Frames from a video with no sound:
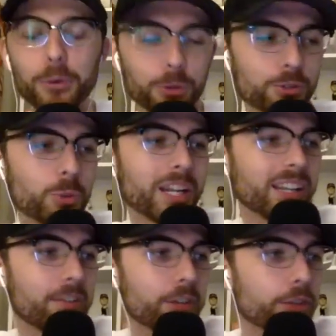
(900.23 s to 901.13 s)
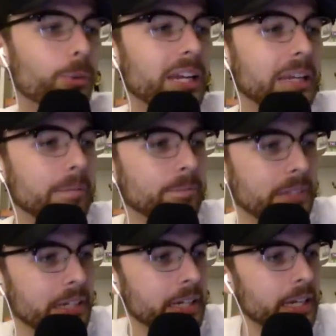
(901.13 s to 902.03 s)
Orioles win at 11 to 3.
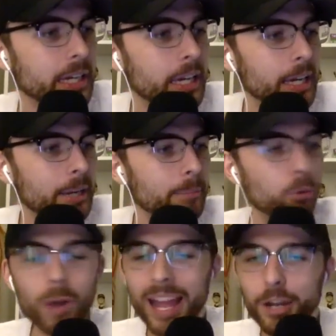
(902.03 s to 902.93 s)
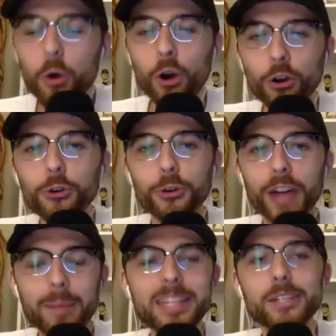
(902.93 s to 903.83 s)
But Ryan O'Hearn,
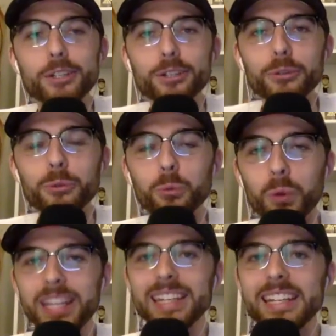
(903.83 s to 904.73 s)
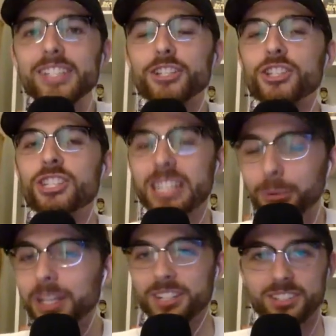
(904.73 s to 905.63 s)
I mean, we need to
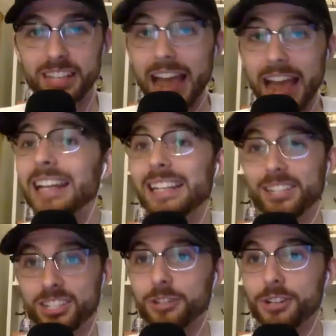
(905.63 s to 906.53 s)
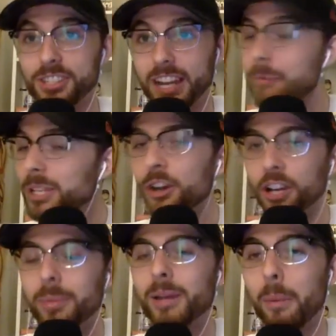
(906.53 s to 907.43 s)
seriously, I need to seriously, and I've been
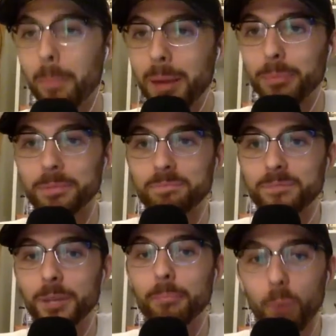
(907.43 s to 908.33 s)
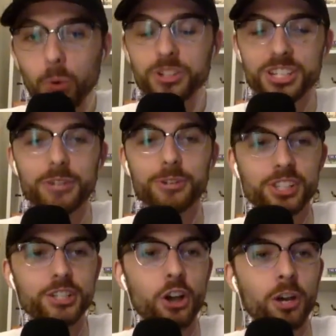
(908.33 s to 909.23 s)
talking about him a bit, but more
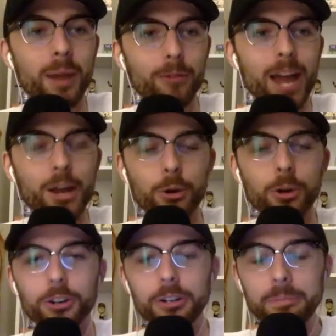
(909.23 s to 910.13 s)
seriously, talk about Ryan O'Hearn.